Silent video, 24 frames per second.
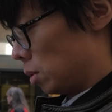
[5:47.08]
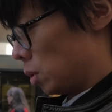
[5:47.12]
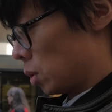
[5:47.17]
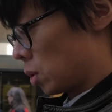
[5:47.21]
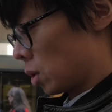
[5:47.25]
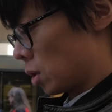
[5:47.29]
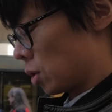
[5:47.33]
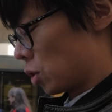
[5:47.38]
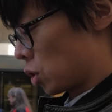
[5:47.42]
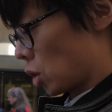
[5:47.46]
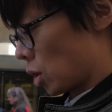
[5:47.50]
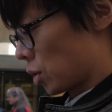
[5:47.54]
You
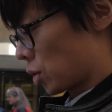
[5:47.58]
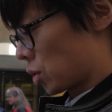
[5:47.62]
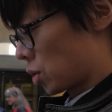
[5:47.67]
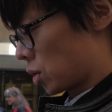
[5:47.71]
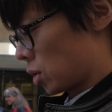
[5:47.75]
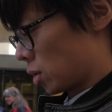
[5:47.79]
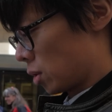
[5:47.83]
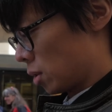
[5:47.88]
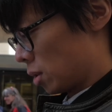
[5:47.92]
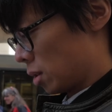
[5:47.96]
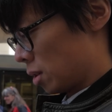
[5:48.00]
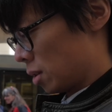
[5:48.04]
can
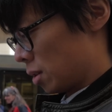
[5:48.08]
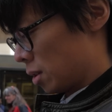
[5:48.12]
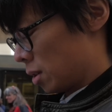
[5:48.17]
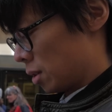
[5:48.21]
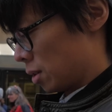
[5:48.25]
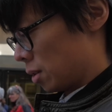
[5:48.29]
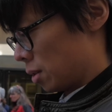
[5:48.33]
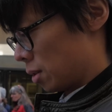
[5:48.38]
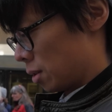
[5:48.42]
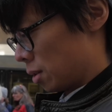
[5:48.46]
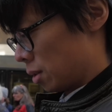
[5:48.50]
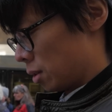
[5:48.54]
adjust
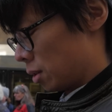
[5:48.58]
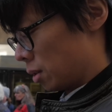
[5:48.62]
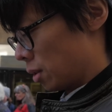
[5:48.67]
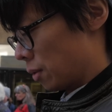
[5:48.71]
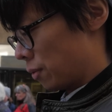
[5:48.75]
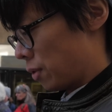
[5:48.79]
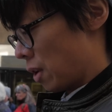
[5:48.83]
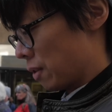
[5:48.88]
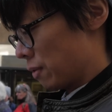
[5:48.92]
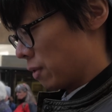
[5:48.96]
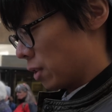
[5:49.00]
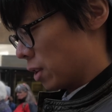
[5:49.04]
the
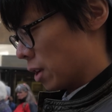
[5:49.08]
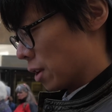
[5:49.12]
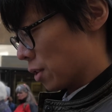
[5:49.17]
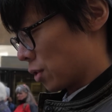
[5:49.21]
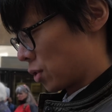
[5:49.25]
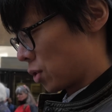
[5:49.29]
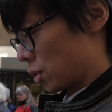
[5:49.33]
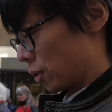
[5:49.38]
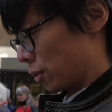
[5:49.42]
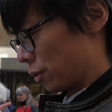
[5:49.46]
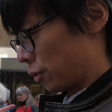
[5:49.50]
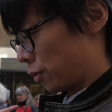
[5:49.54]

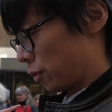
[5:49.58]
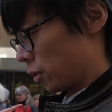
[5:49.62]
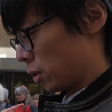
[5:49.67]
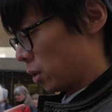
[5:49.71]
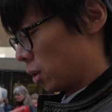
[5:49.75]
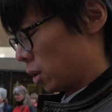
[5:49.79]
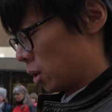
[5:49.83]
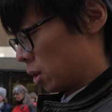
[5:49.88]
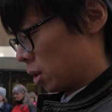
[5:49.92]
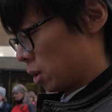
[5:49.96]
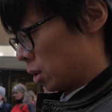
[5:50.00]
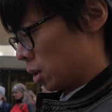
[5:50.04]
vividness of
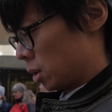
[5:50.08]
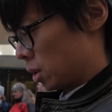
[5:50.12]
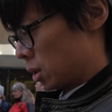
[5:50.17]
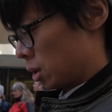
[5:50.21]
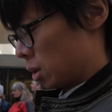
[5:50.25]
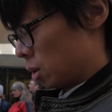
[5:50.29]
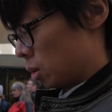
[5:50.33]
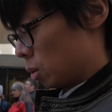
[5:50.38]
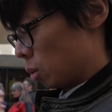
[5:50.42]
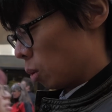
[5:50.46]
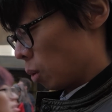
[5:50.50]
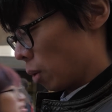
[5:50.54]

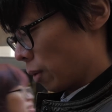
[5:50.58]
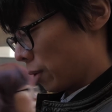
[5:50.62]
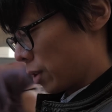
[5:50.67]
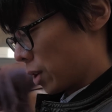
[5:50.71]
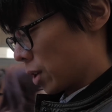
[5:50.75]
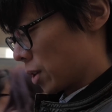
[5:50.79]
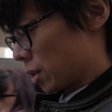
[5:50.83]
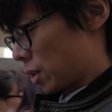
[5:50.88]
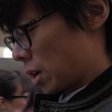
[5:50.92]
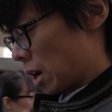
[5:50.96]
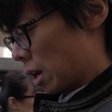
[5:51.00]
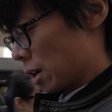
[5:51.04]
all of
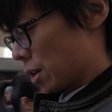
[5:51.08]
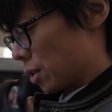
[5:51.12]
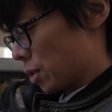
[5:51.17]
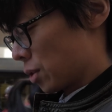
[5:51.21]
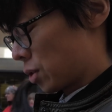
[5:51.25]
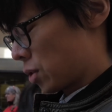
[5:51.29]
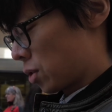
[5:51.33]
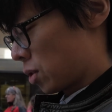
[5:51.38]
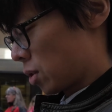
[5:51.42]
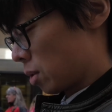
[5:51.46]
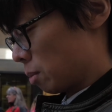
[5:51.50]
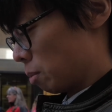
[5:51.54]
the
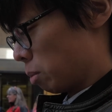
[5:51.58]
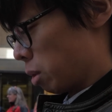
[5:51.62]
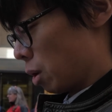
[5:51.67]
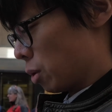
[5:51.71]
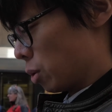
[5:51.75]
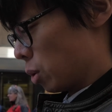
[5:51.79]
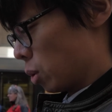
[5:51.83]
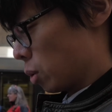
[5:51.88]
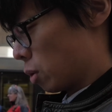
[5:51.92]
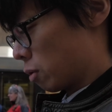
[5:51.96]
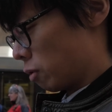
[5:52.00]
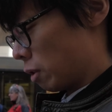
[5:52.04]
colors,
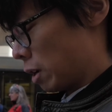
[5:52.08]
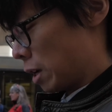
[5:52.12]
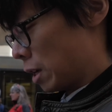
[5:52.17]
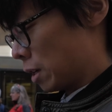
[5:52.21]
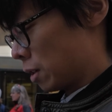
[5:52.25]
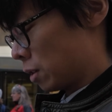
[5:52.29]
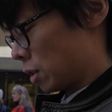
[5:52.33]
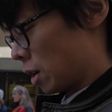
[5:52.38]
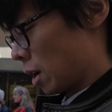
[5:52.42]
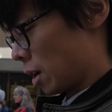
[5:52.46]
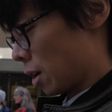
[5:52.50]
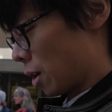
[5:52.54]
blue,
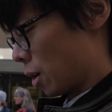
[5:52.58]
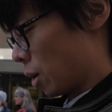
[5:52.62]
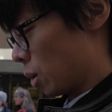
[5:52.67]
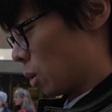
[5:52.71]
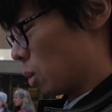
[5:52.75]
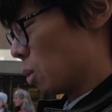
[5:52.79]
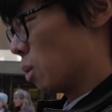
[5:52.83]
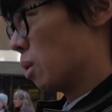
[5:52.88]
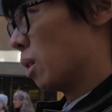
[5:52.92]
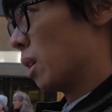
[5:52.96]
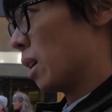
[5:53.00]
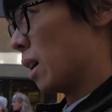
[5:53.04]
green,
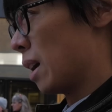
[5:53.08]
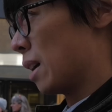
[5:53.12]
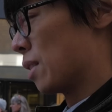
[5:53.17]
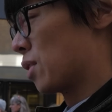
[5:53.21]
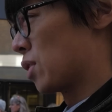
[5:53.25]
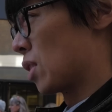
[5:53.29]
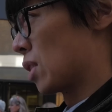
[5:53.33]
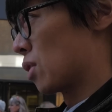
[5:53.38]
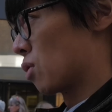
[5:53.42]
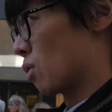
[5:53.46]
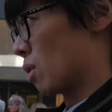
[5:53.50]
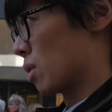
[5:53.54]
yellow,
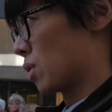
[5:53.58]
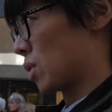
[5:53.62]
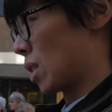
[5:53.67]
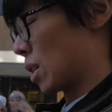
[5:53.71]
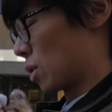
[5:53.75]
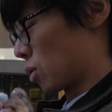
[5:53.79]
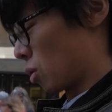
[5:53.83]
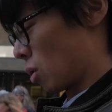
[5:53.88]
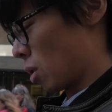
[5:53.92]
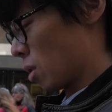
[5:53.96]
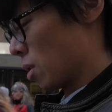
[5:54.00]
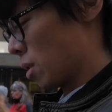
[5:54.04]
etc,
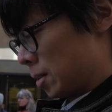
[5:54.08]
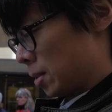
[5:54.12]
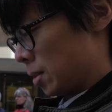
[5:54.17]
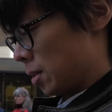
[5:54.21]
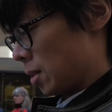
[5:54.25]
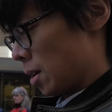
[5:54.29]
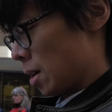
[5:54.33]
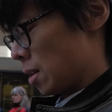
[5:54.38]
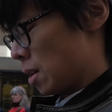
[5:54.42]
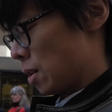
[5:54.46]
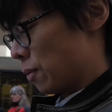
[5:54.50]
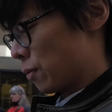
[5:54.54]
etc.
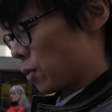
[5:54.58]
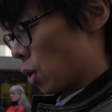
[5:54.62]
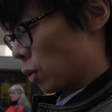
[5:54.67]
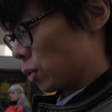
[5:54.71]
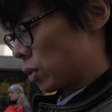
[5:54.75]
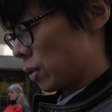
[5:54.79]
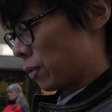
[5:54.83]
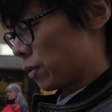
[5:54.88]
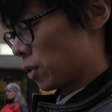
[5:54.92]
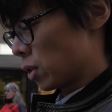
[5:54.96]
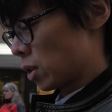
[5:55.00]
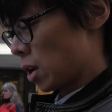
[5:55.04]
And you've got
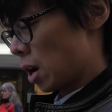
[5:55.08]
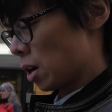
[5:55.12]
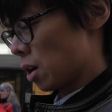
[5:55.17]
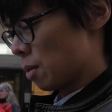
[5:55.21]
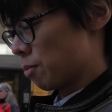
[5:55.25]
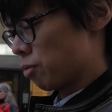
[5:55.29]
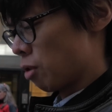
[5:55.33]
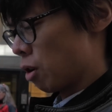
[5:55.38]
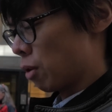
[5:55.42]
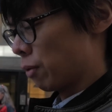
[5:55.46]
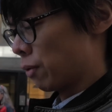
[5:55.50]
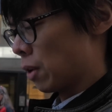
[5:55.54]
different color
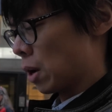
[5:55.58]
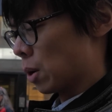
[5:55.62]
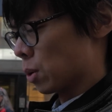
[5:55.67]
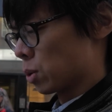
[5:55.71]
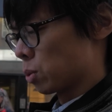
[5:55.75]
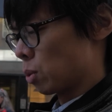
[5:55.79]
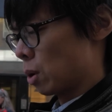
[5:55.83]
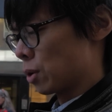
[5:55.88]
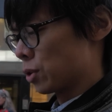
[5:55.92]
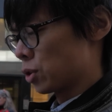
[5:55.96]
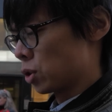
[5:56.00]
profiles, 1,